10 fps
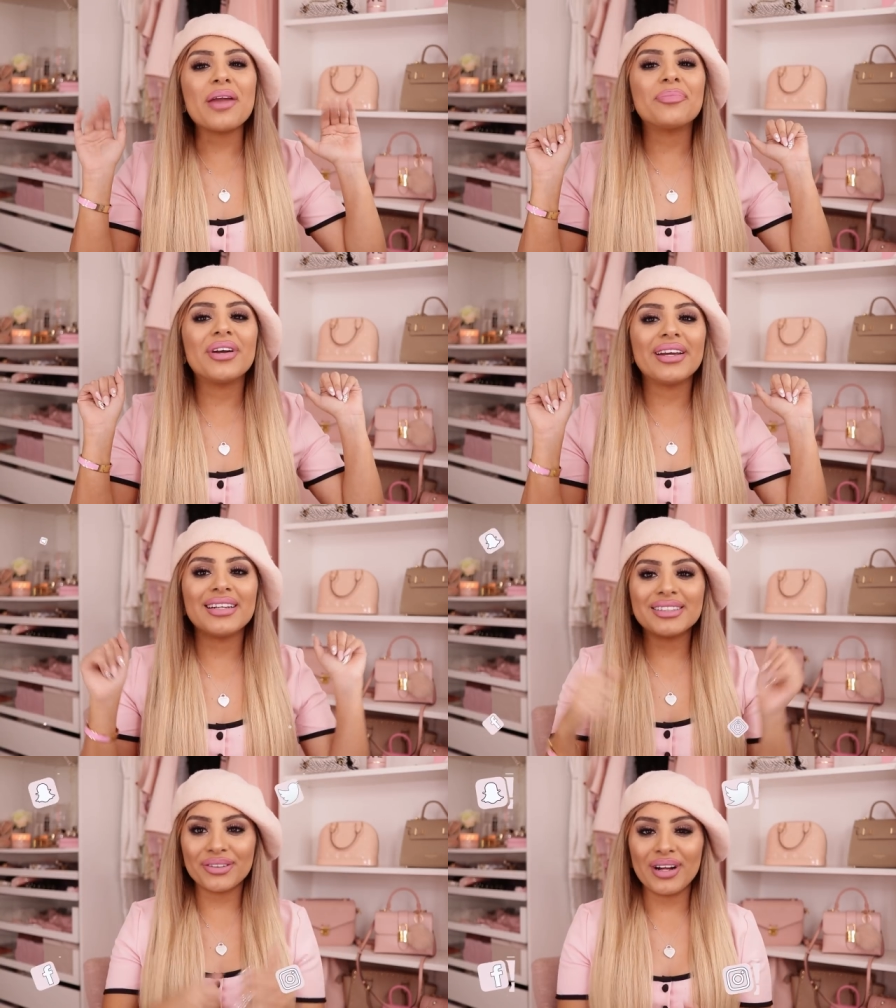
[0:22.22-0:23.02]
Hey
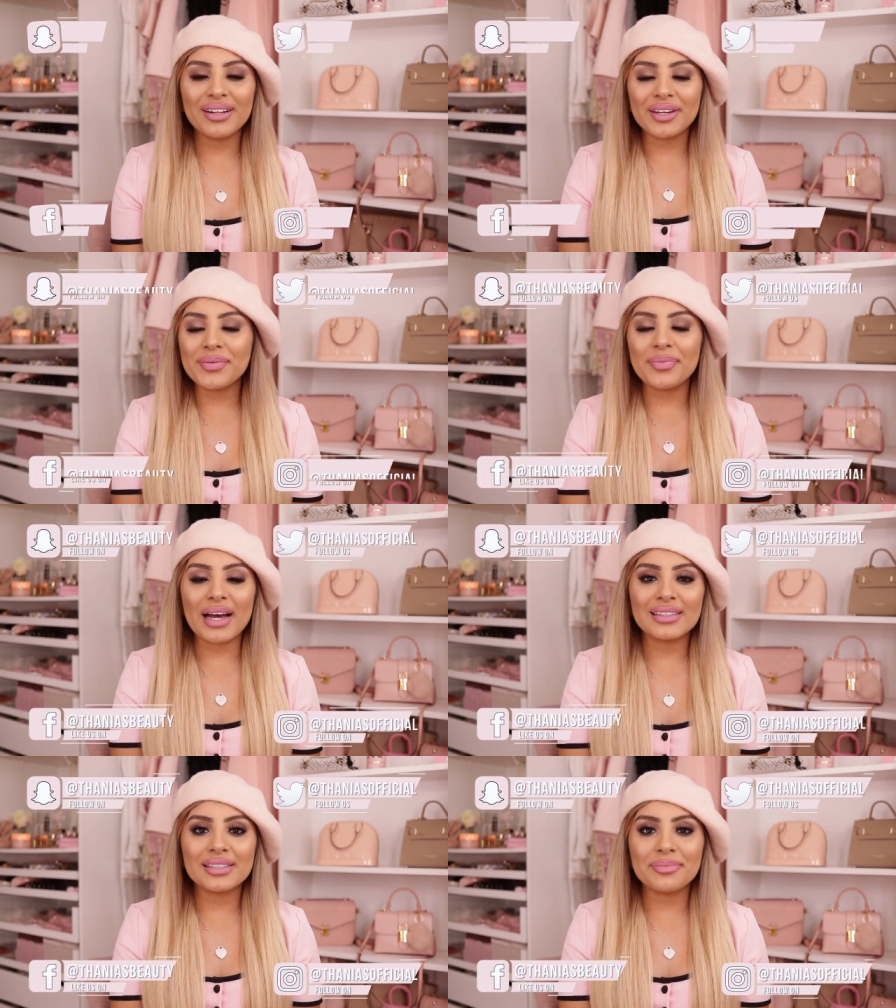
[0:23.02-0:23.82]
pretties, welcome
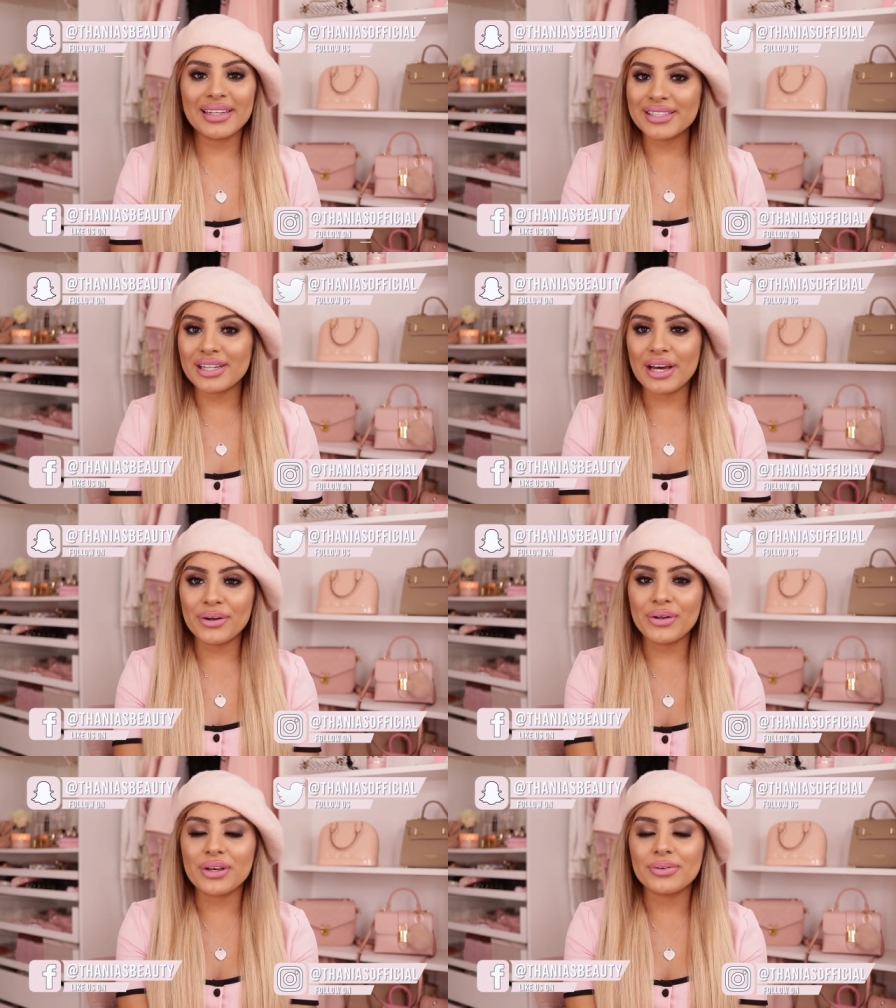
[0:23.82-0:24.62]
back to my
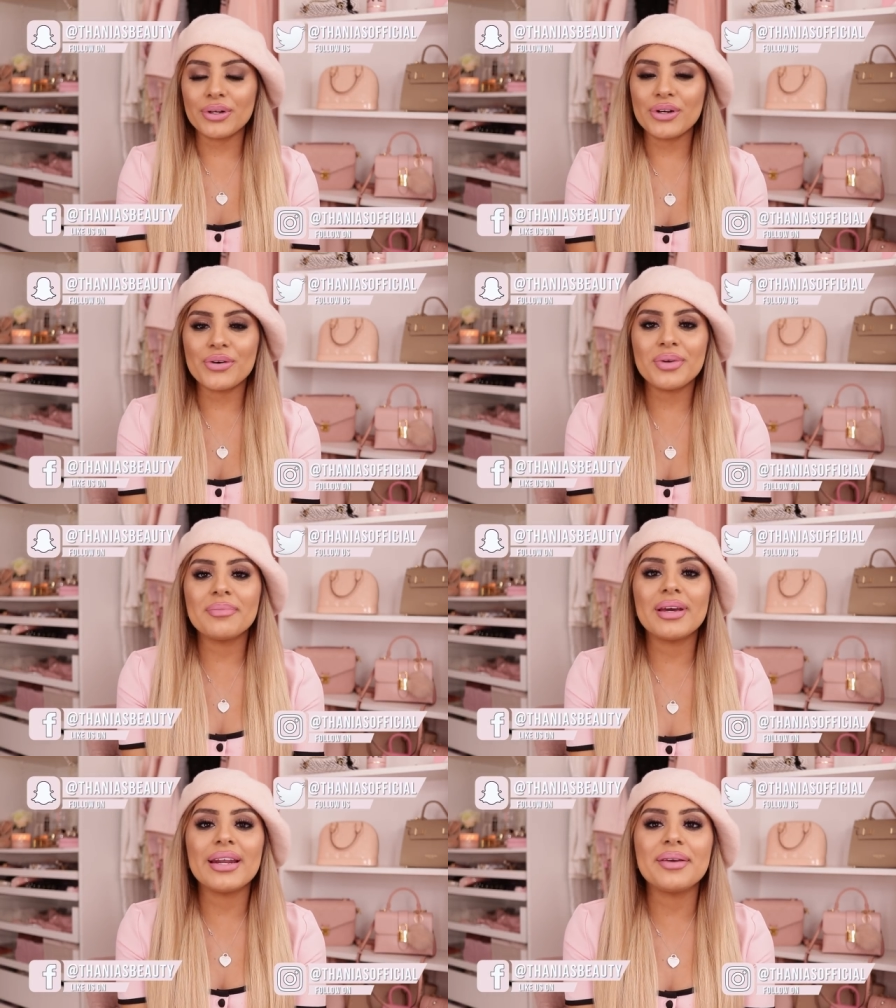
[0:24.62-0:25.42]
channel. If you don't know
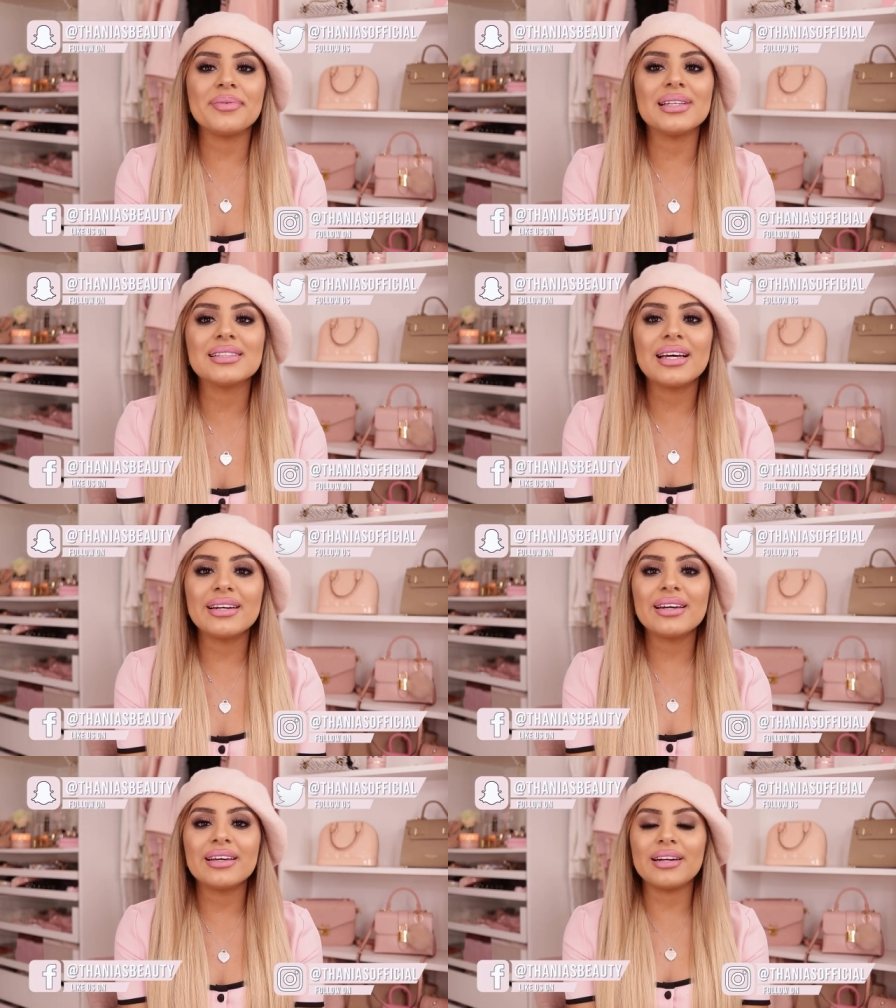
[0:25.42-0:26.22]
me, my name is
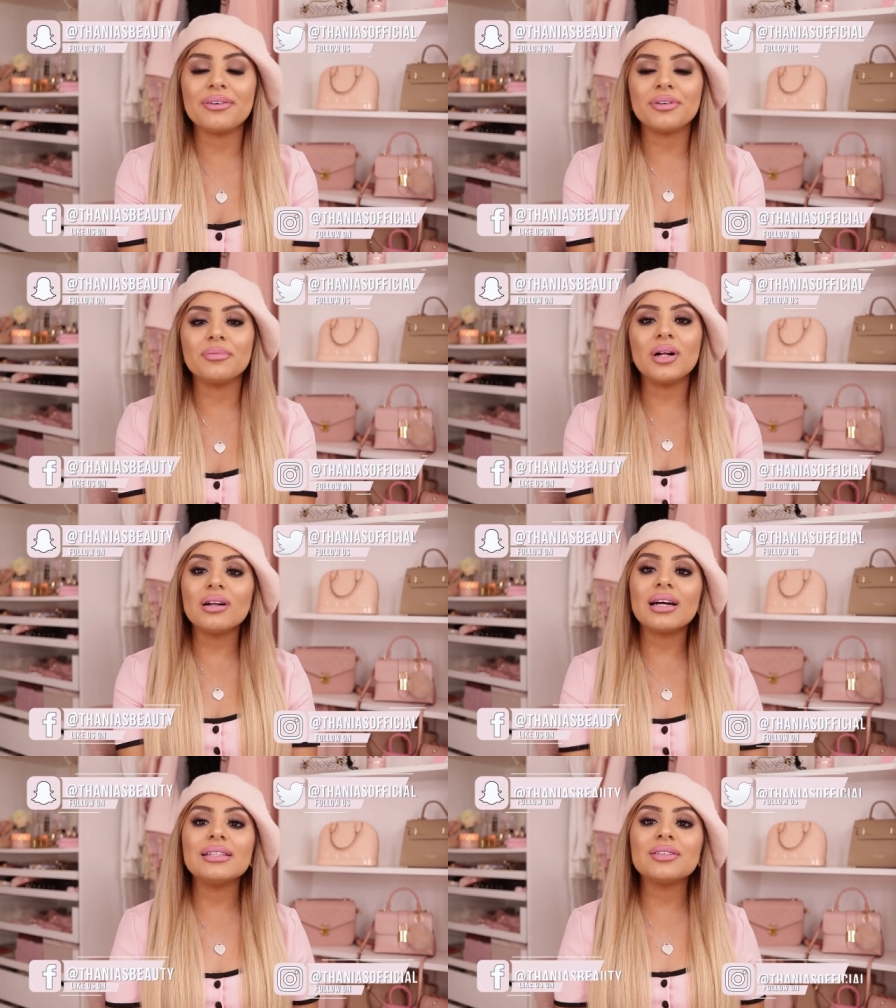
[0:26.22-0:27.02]
Thania and I film
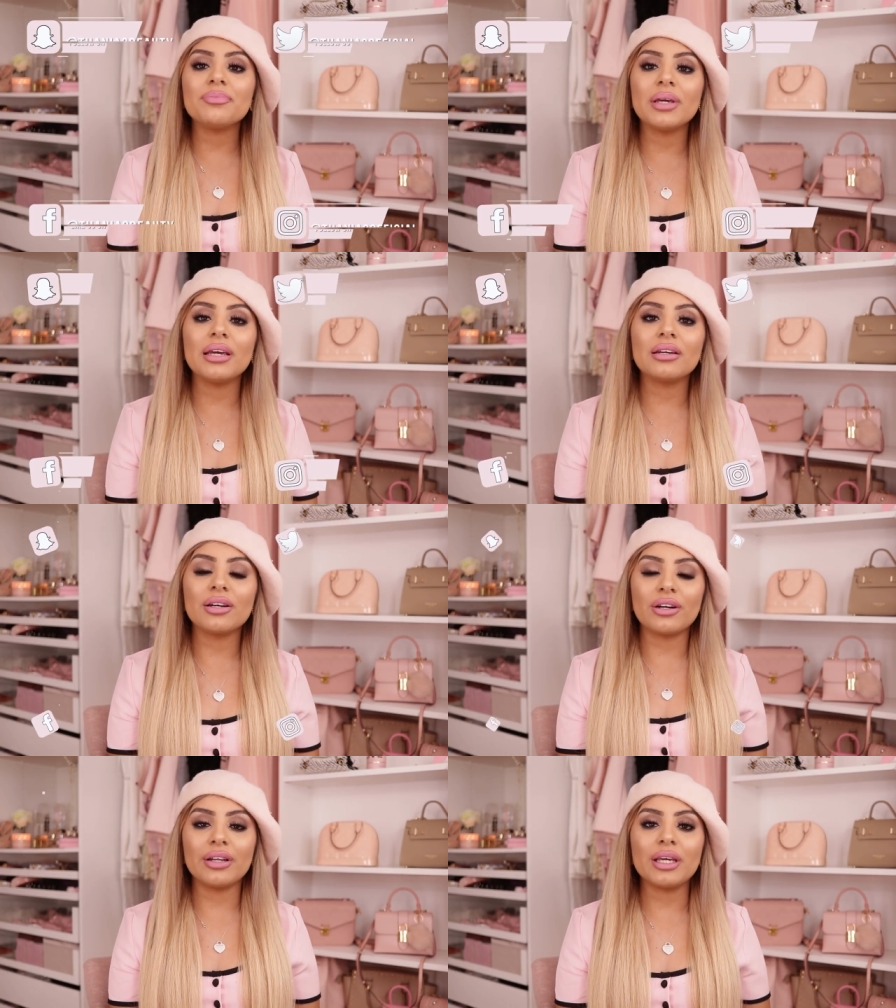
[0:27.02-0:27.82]
all kinds of pink,
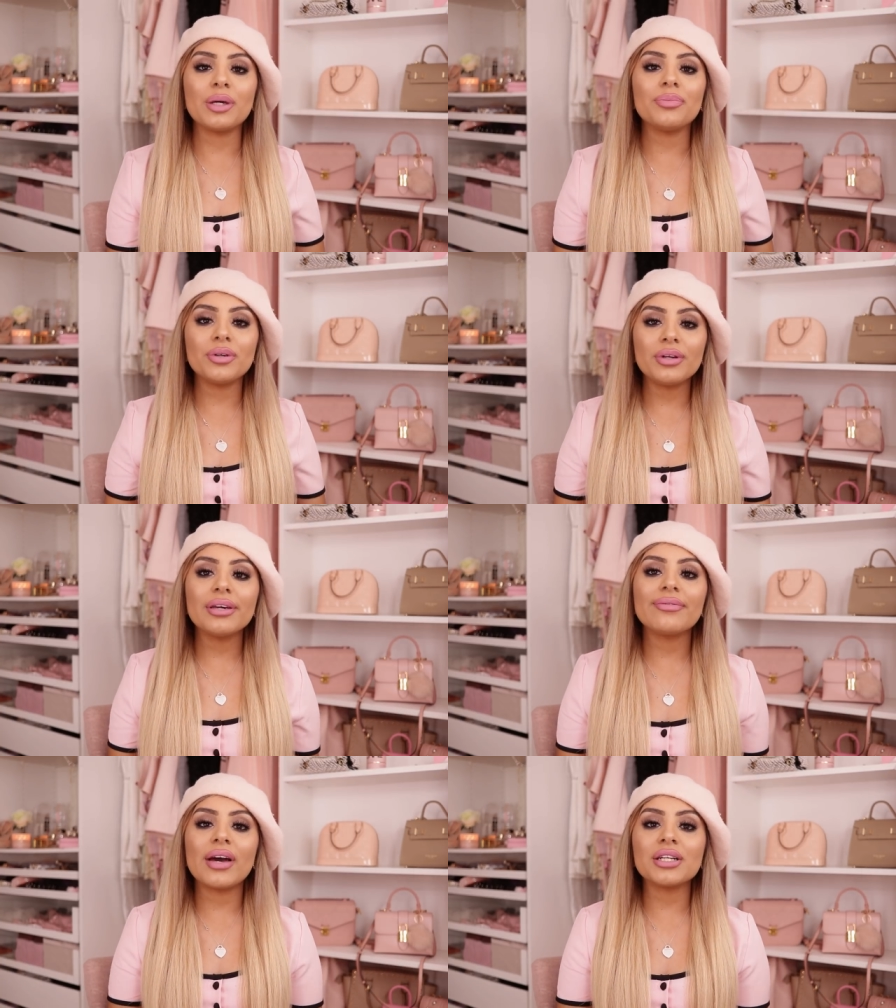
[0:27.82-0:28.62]
girly,
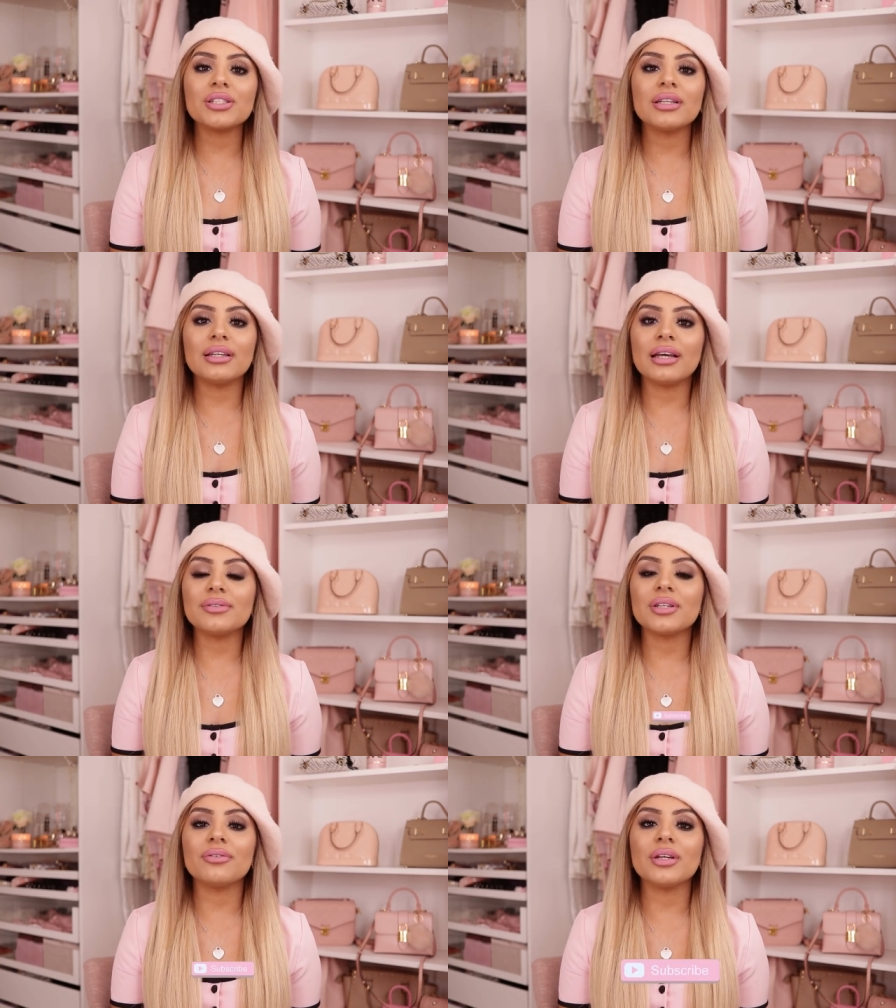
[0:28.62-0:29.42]
beauty, fashion, and
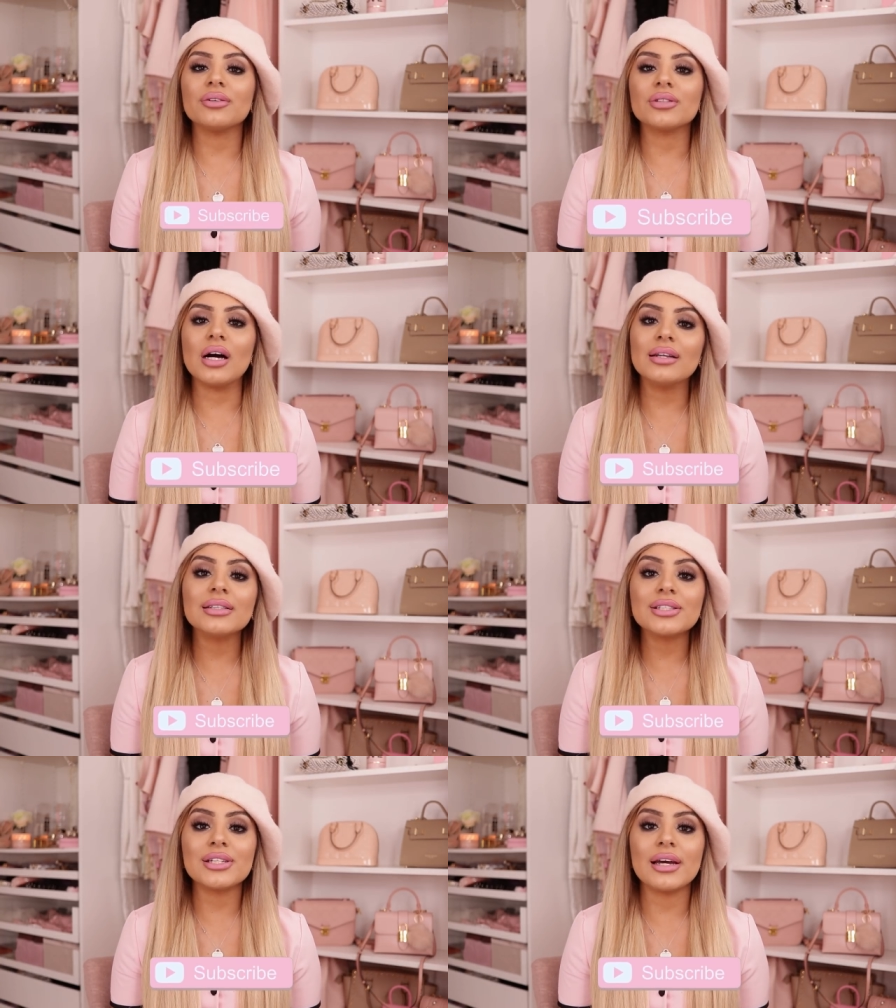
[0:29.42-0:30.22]
lifestyle videos on
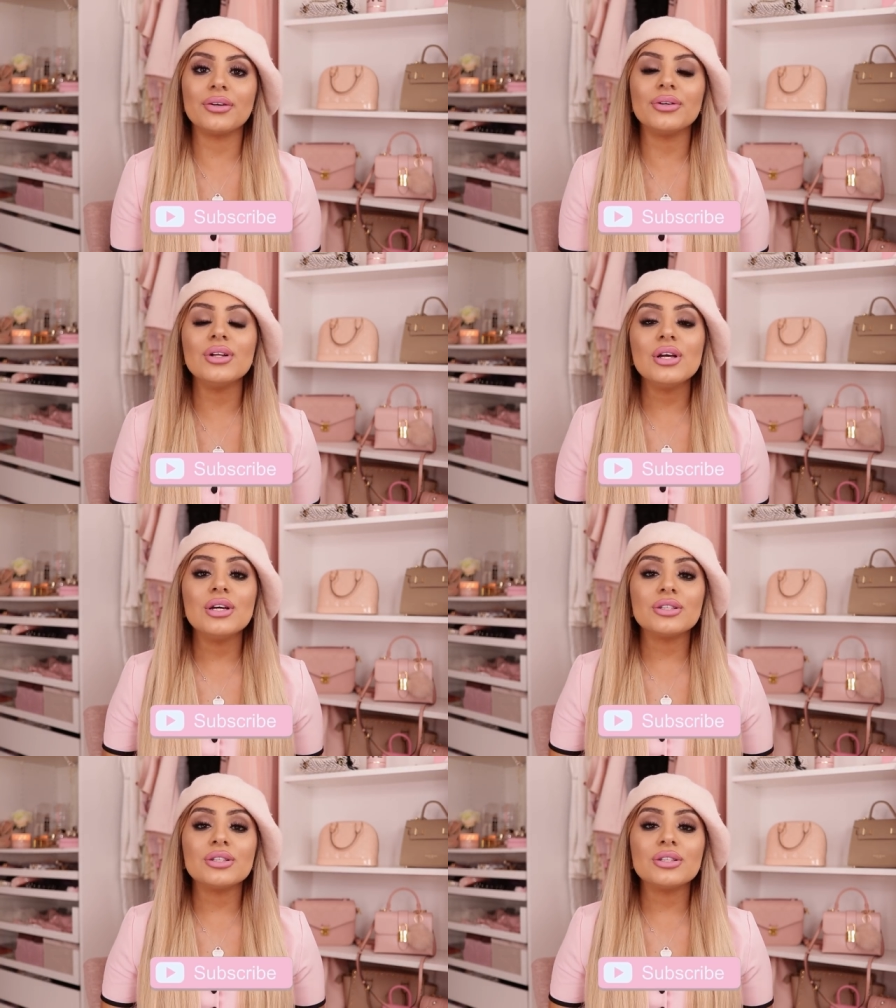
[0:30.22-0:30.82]
this channel.